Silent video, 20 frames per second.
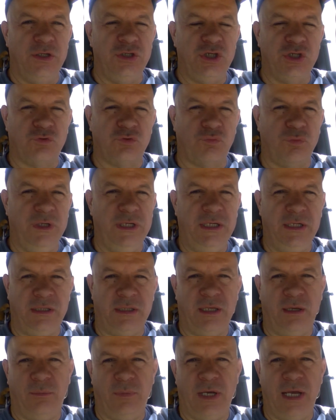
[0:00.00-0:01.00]
than just
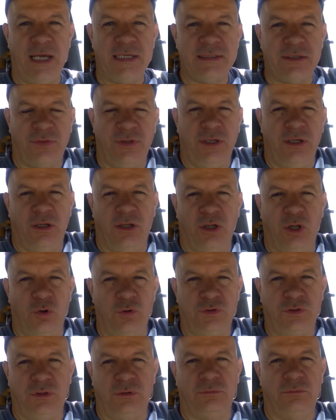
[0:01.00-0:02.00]
reading them as a
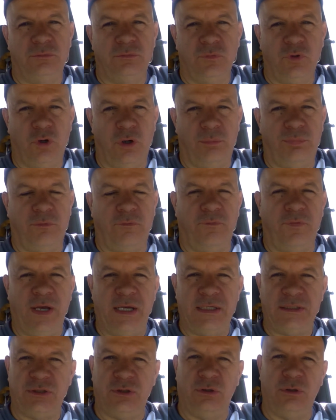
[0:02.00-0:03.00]
theologian or a
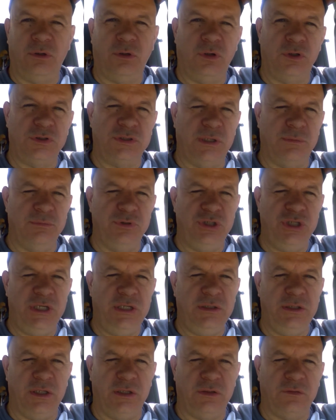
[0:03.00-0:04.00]
professor or some
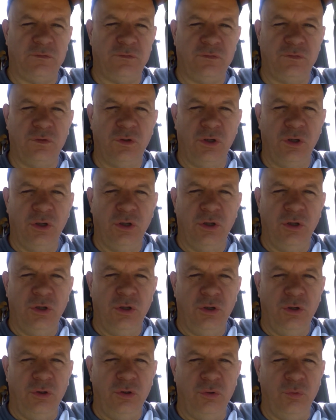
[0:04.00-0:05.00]
genius
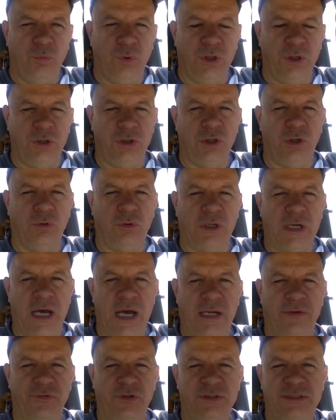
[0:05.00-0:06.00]
who wouldn't know
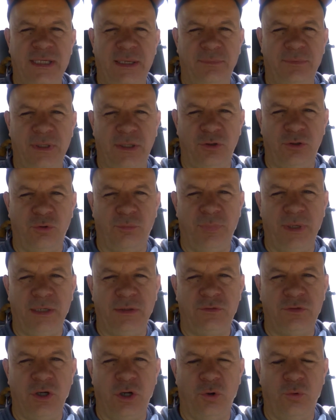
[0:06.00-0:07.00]
God if he stepped on their
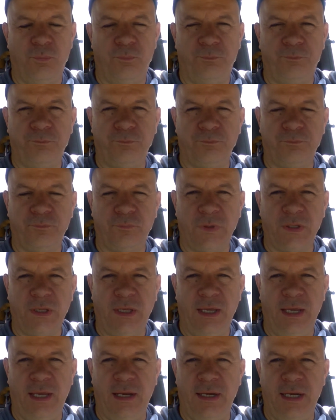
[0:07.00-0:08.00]
big toe.
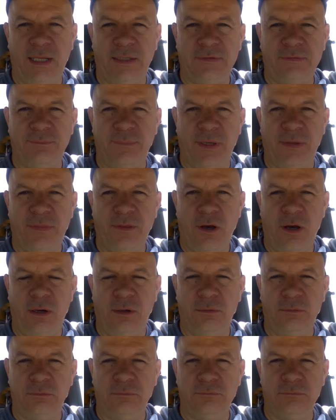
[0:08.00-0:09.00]
And that's my
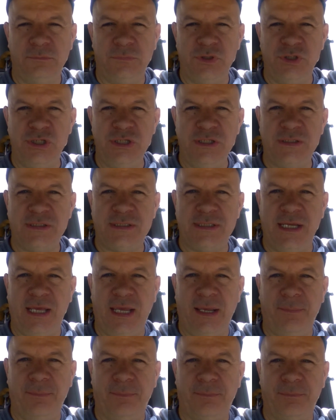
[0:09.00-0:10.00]
thought. In
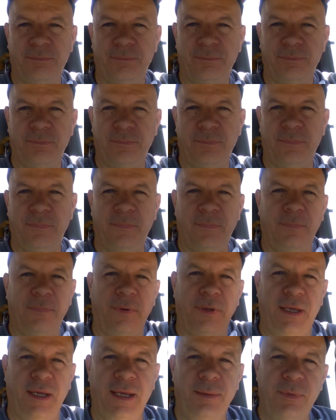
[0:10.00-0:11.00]
Jesus' name,
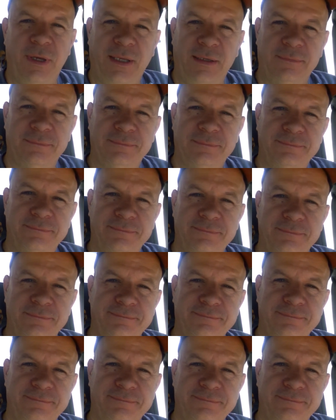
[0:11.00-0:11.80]
amen.